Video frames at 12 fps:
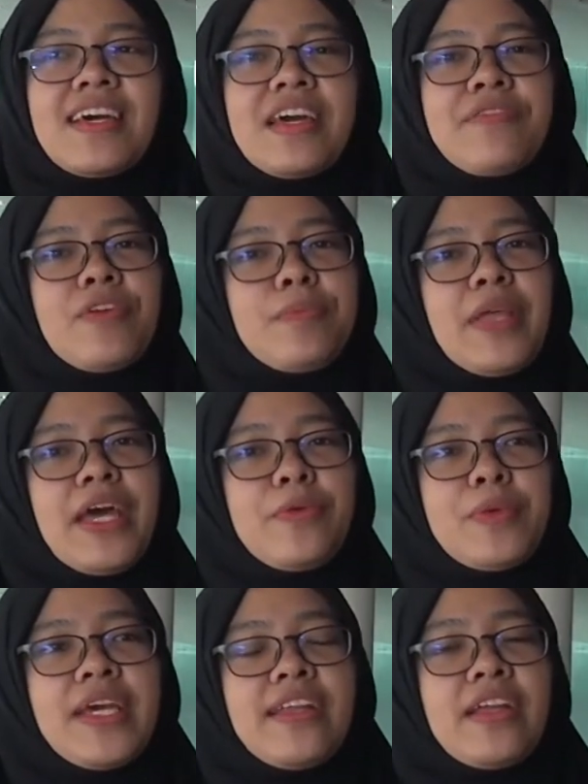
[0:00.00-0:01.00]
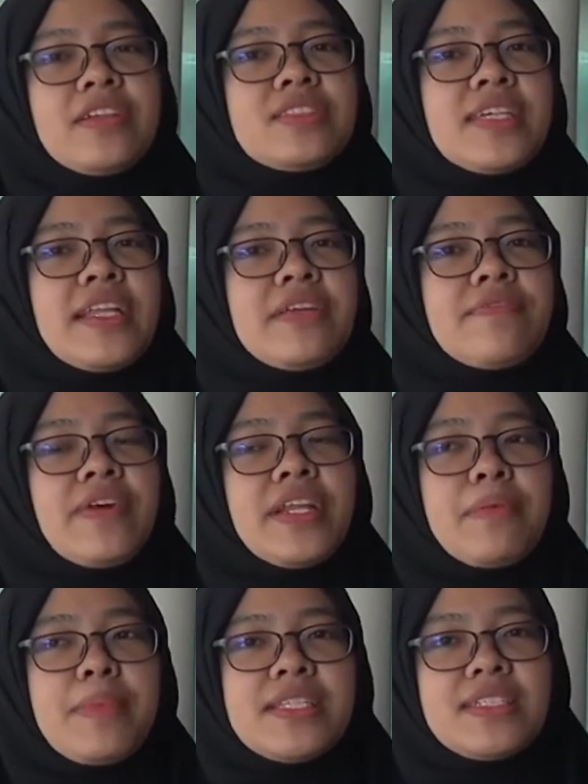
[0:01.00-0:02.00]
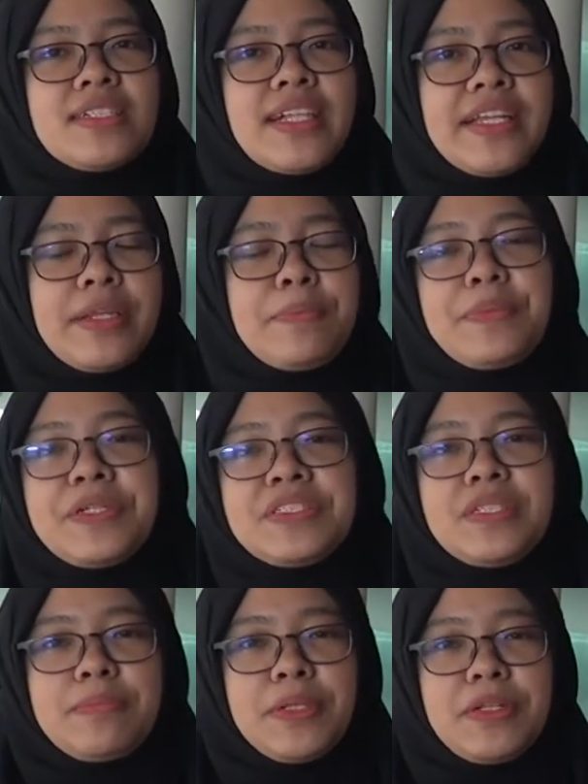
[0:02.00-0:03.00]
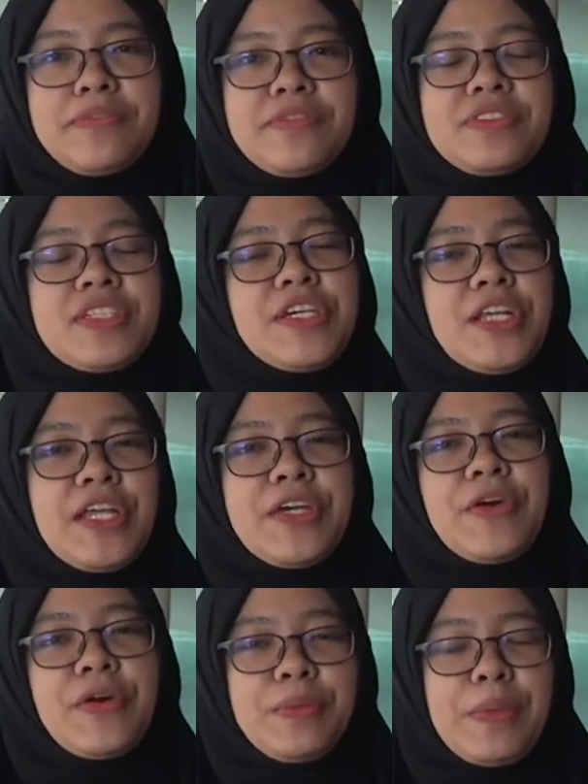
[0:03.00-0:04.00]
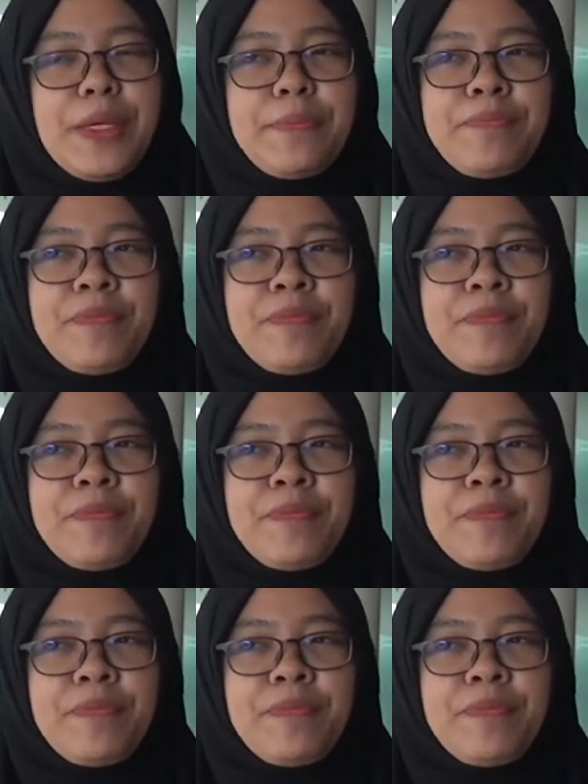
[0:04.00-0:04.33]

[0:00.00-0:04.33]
and from that we can understand the fundamental and the principle of circular economy.